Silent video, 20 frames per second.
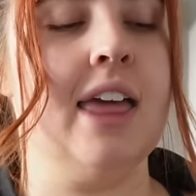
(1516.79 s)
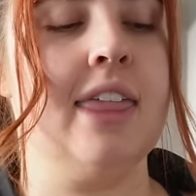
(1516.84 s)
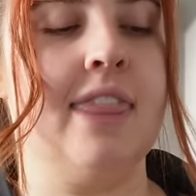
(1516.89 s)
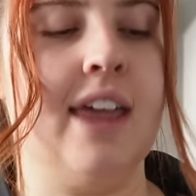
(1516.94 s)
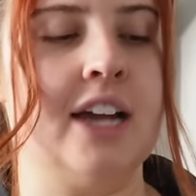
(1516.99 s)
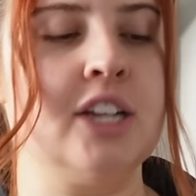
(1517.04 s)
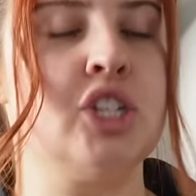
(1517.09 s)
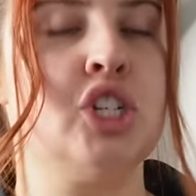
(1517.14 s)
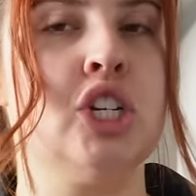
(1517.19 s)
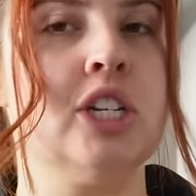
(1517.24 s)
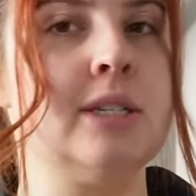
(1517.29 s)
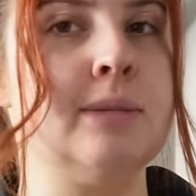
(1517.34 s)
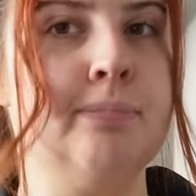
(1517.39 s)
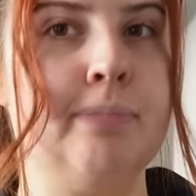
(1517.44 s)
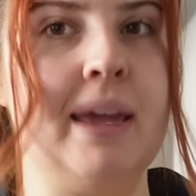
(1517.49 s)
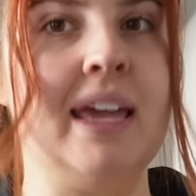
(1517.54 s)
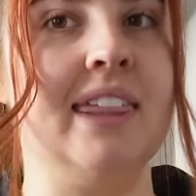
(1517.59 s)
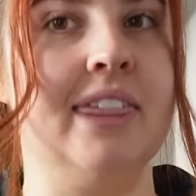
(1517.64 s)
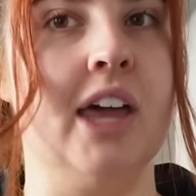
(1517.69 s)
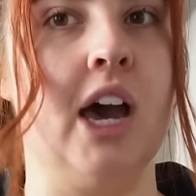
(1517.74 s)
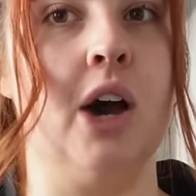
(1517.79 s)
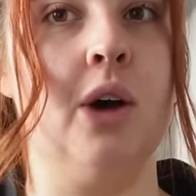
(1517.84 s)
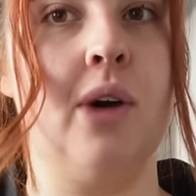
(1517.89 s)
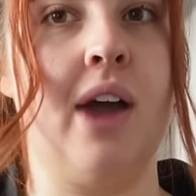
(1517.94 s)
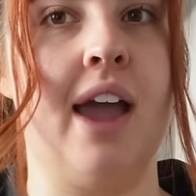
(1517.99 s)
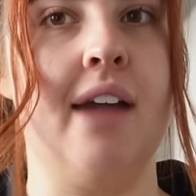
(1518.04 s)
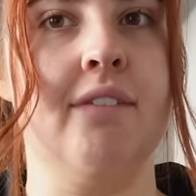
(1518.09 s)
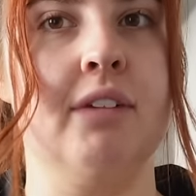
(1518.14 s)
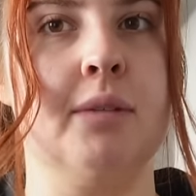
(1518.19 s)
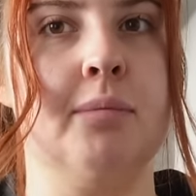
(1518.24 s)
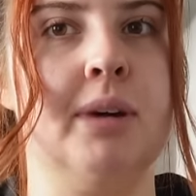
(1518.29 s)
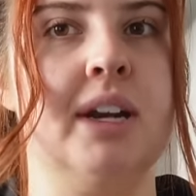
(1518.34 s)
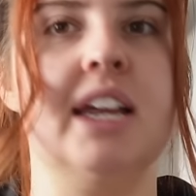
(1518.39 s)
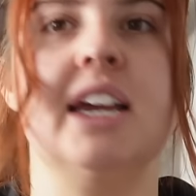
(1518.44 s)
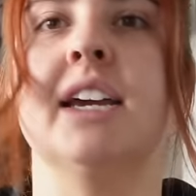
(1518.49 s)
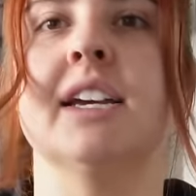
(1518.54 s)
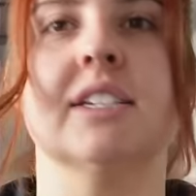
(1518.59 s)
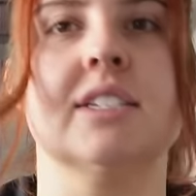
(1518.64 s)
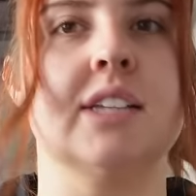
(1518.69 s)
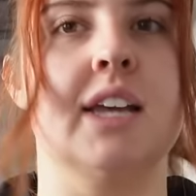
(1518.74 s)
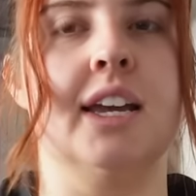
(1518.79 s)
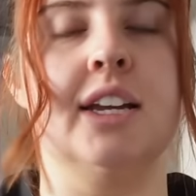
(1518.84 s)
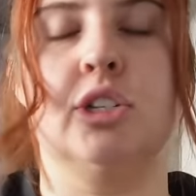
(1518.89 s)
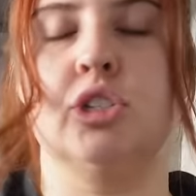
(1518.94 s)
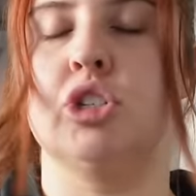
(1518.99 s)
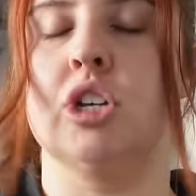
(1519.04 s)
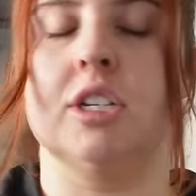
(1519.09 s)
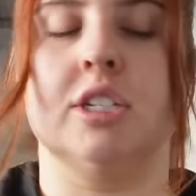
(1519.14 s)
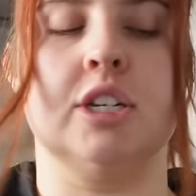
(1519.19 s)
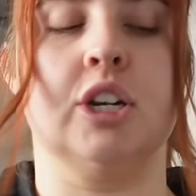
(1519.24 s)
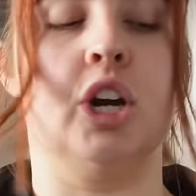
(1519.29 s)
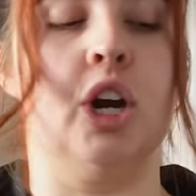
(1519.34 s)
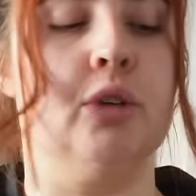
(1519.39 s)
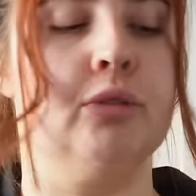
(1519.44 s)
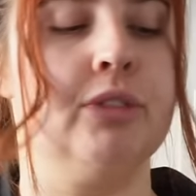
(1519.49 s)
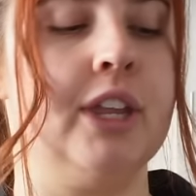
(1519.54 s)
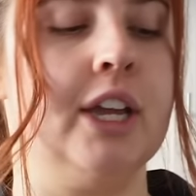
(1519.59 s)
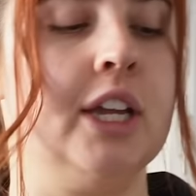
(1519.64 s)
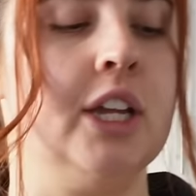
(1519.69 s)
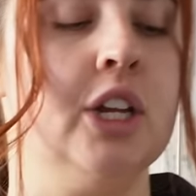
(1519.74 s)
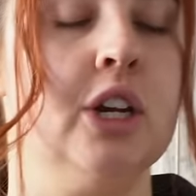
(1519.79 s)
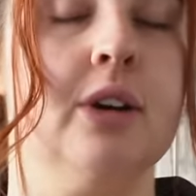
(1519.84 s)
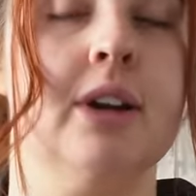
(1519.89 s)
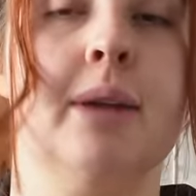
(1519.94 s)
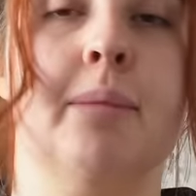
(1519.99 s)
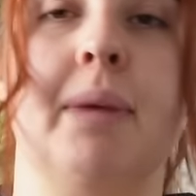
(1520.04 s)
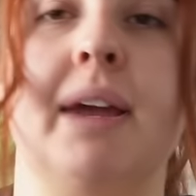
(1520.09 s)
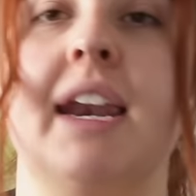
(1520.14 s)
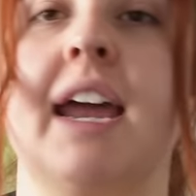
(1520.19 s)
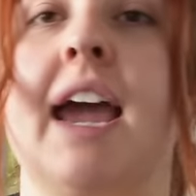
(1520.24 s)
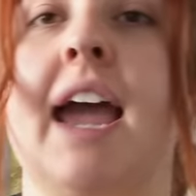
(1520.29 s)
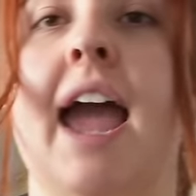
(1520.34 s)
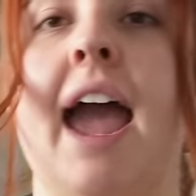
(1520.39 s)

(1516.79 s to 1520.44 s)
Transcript: That's just me though. Everybody is like, does their own thing, you know what I mean?